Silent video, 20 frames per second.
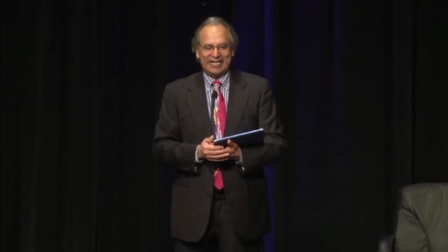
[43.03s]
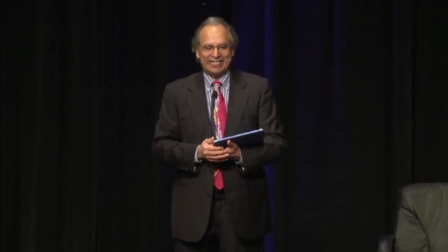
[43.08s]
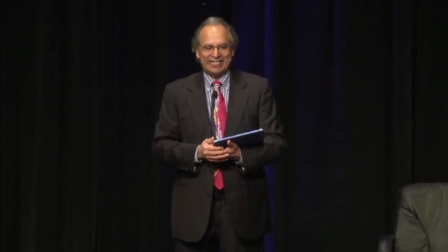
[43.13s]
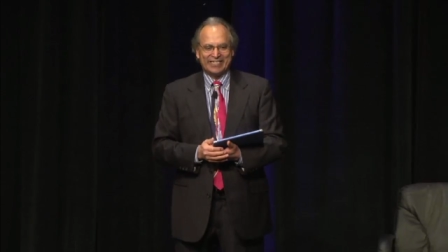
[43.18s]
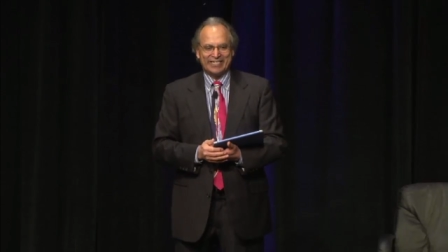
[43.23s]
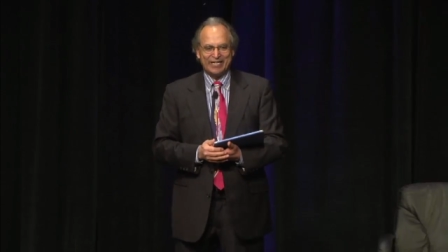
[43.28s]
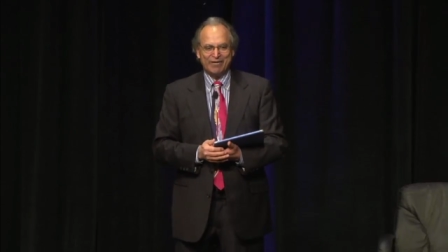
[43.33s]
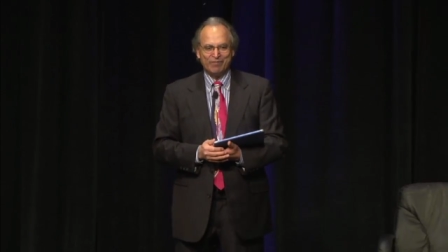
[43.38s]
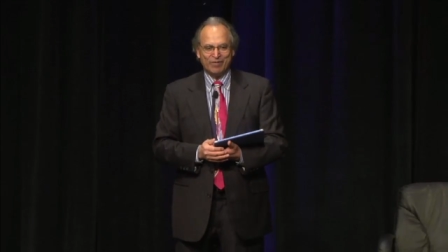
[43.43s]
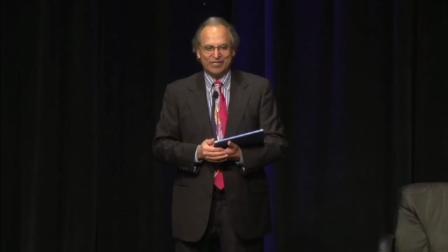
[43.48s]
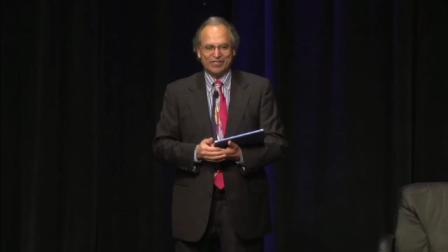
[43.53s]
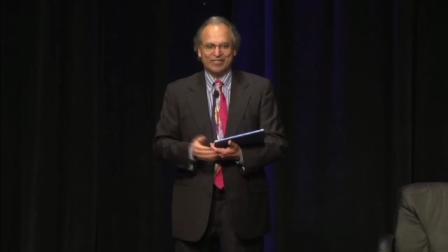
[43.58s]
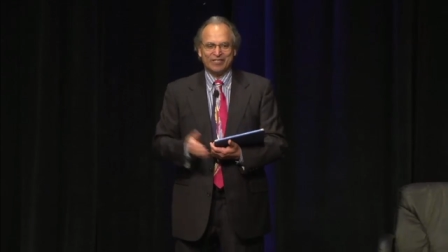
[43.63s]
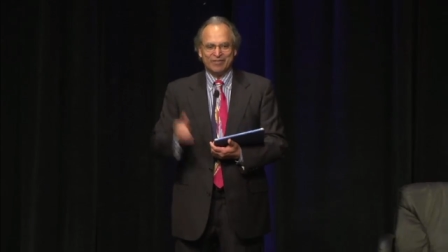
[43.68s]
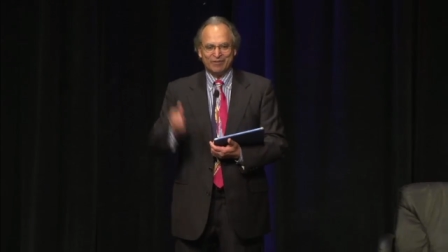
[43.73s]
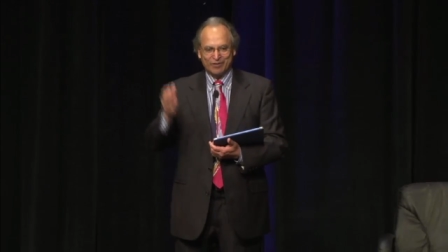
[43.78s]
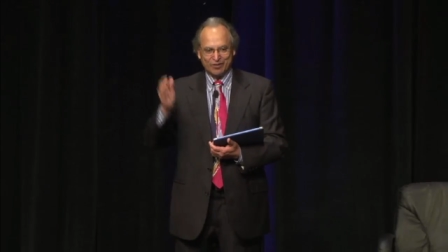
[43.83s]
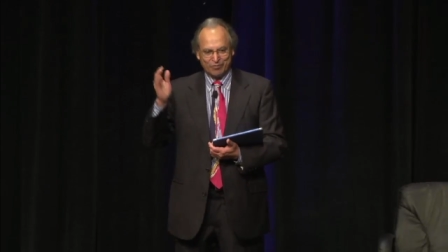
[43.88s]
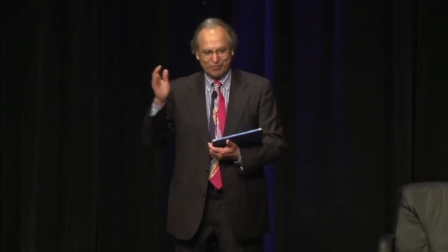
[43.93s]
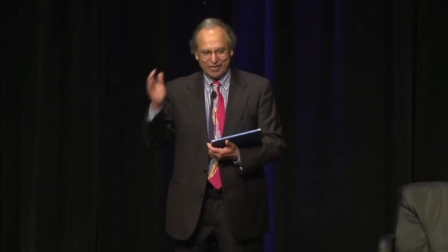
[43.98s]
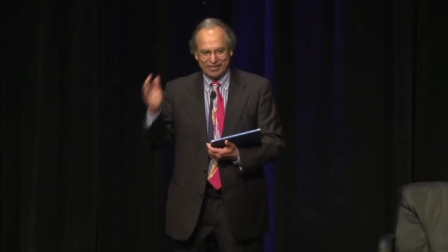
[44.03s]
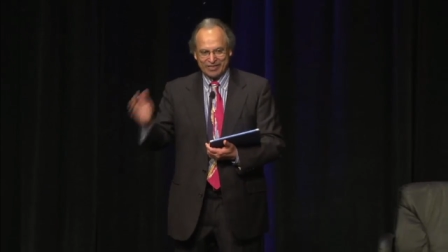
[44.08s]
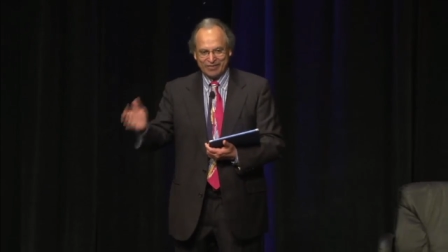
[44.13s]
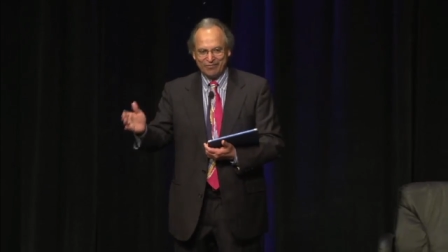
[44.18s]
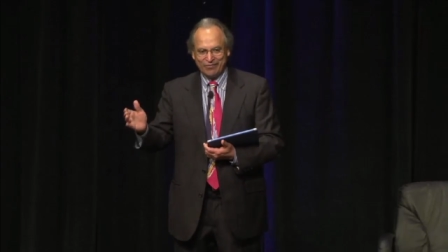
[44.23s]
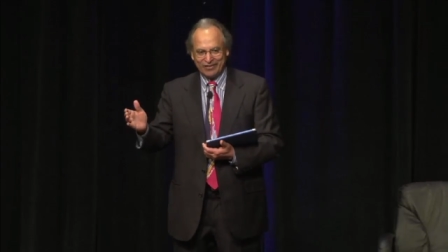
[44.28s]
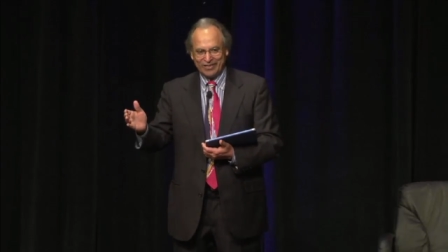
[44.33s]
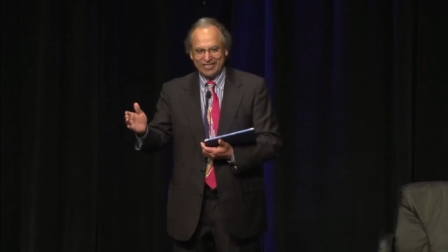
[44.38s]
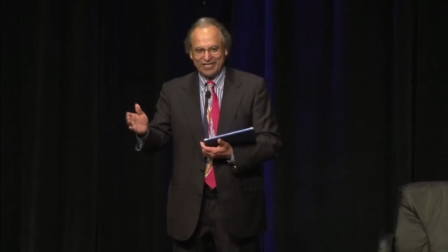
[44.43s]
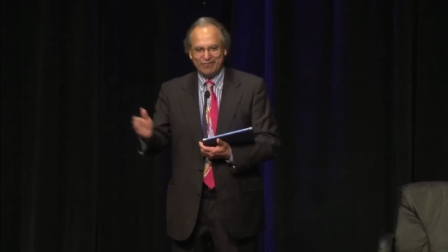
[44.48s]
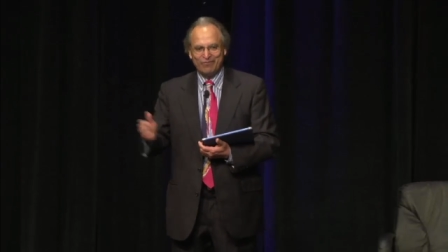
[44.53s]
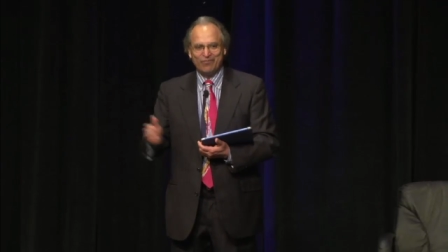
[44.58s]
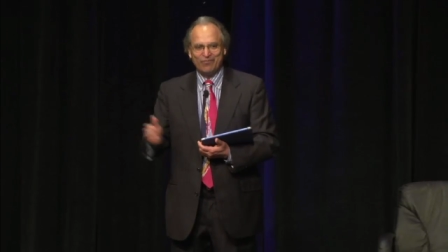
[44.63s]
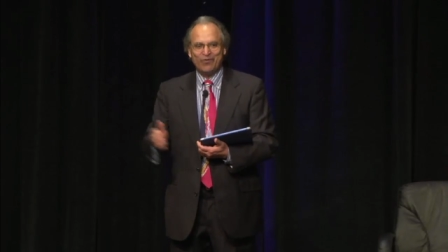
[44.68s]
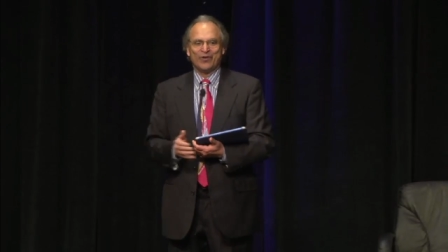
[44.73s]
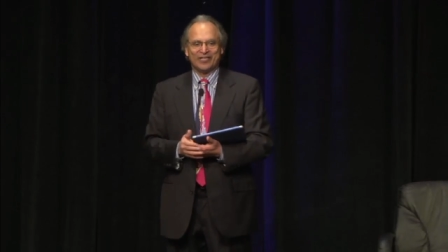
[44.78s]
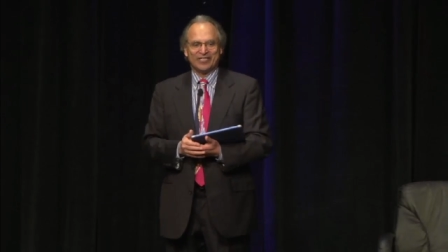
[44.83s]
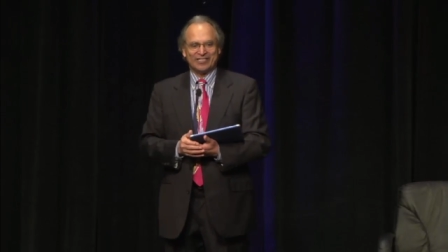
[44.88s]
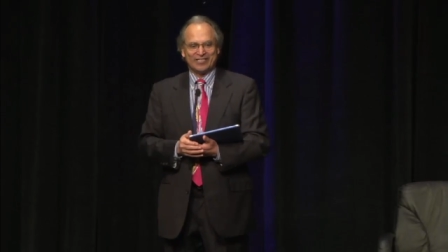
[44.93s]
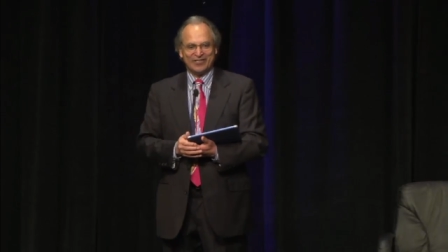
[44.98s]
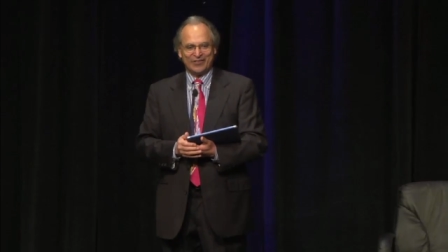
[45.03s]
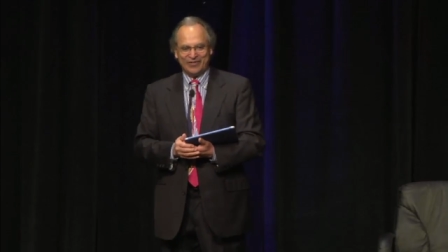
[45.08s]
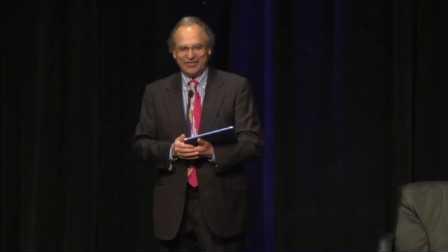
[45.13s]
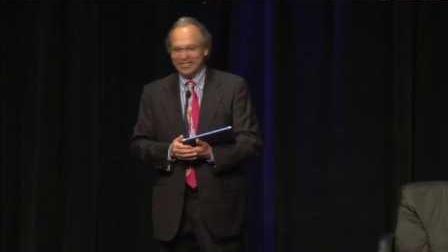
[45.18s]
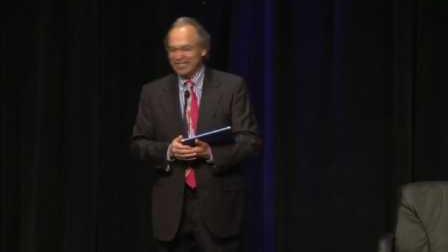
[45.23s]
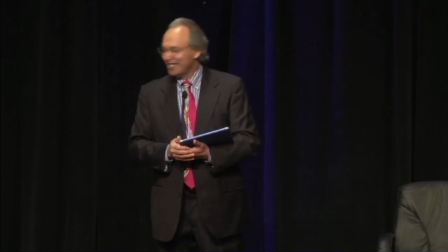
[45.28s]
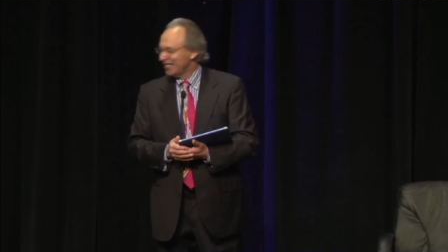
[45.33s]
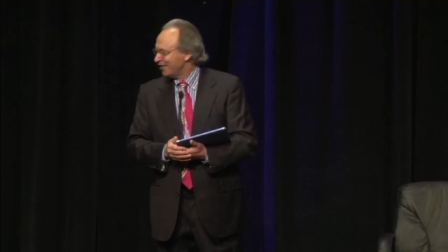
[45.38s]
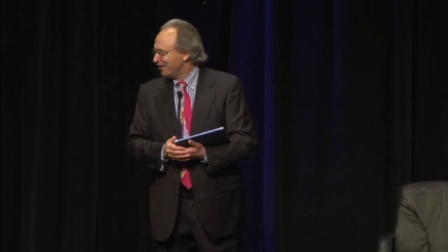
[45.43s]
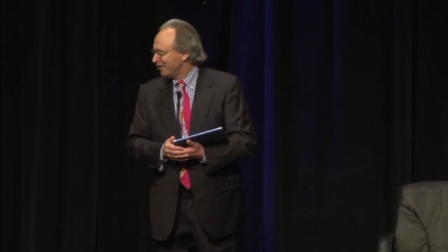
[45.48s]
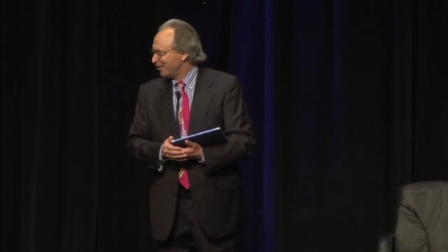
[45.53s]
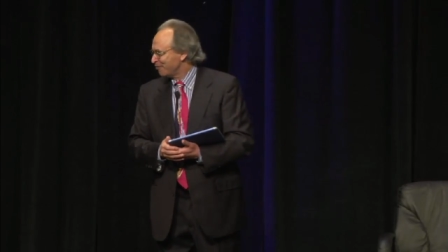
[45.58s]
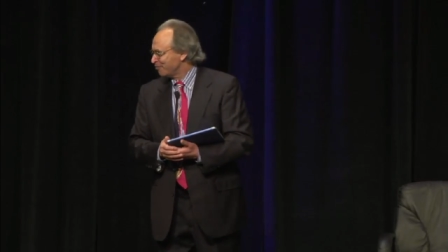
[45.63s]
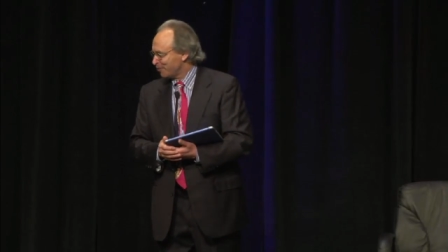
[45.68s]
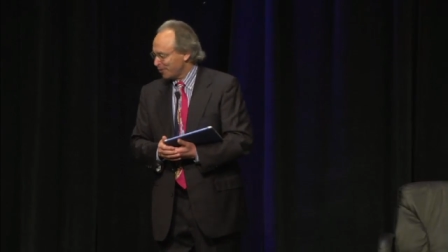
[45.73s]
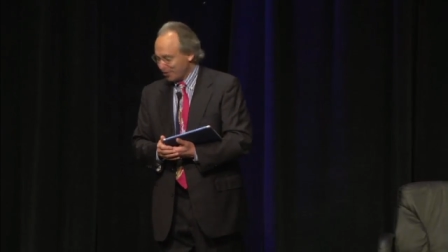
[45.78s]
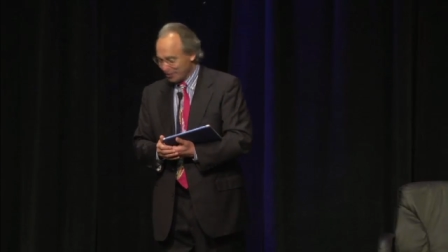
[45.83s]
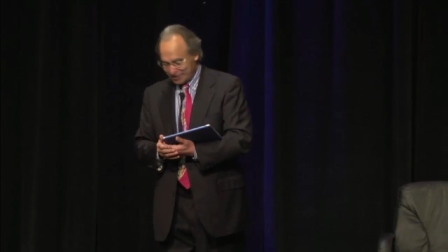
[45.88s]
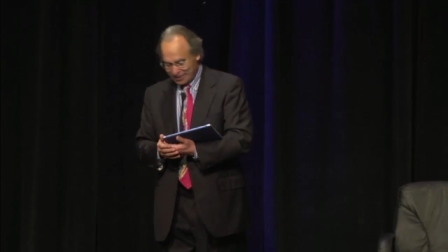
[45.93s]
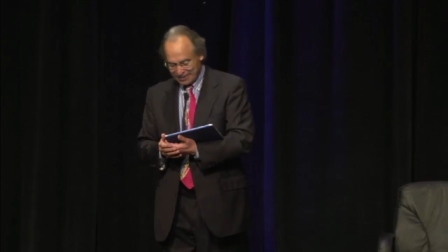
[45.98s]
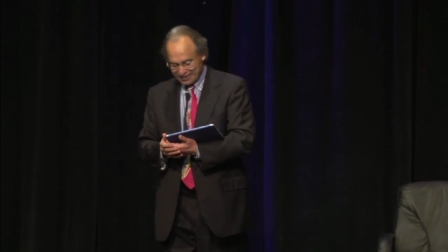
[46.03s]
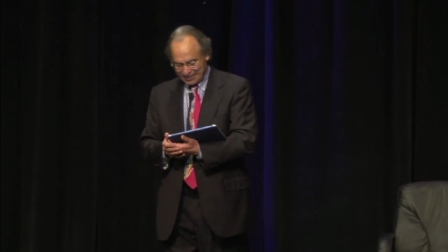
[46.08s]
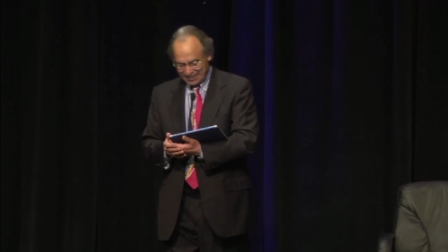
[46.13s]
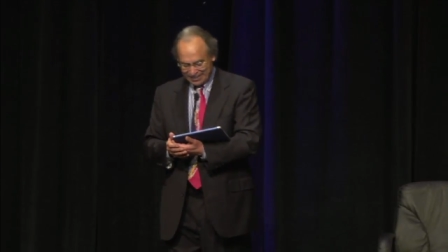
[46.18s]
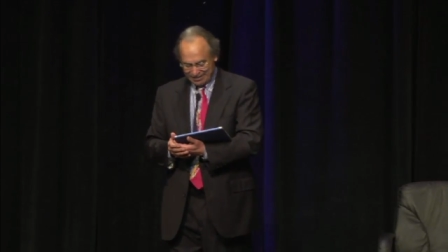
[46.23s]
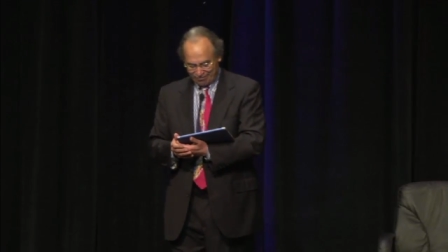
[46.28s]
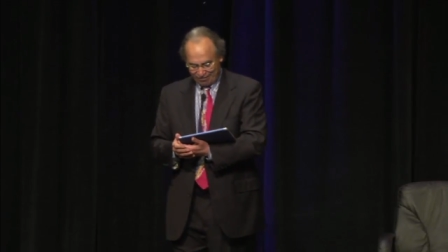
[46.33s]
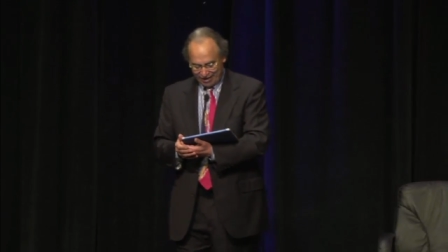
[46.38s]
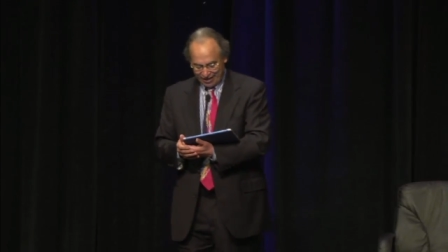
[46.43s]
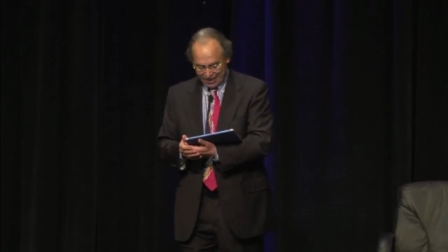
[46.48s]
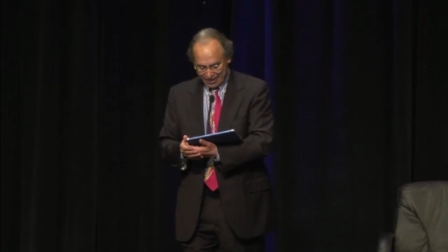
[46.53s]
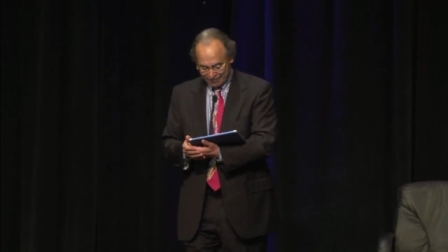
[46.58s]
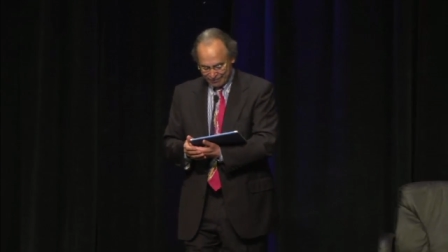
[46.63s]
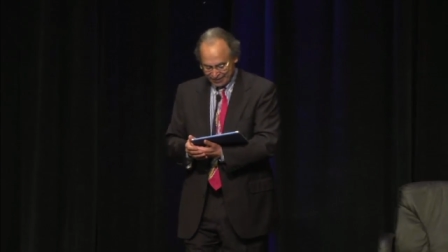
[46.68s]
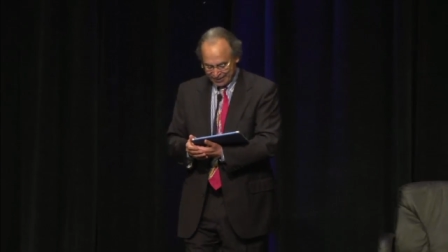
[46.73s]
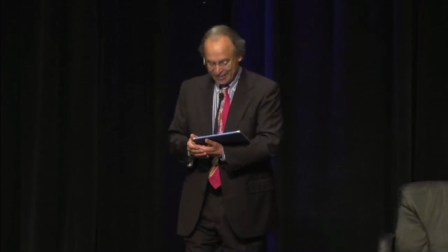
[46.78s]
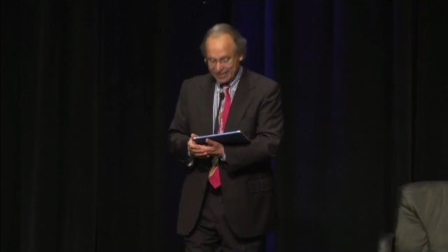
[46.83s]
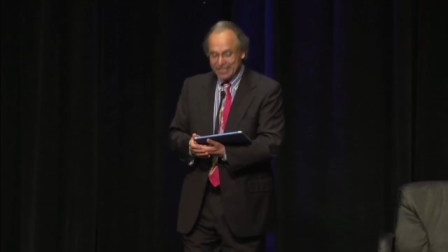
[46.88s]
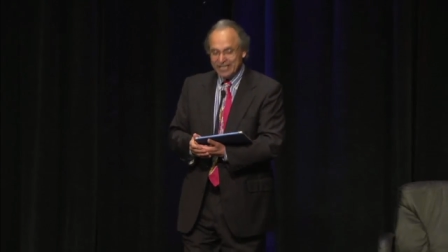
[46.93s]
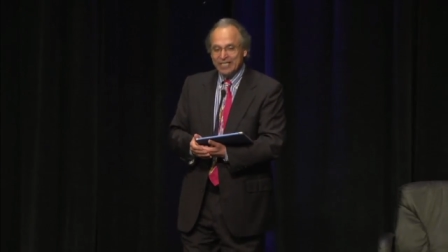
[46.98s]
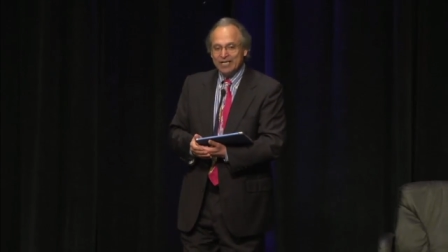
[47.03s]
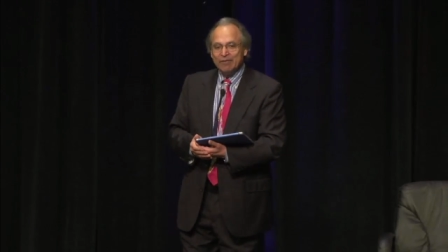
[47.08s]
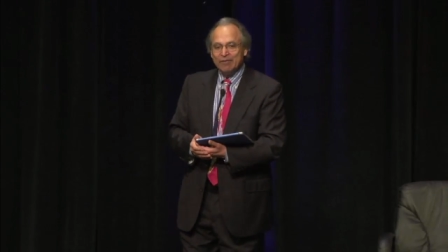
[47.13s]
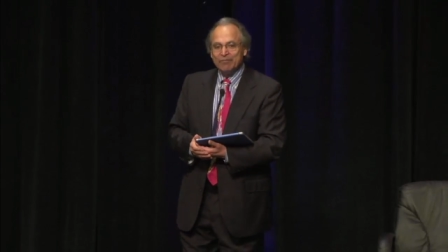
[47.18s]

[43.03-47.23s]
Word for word: at Siemens specifically focused on, on process and drives.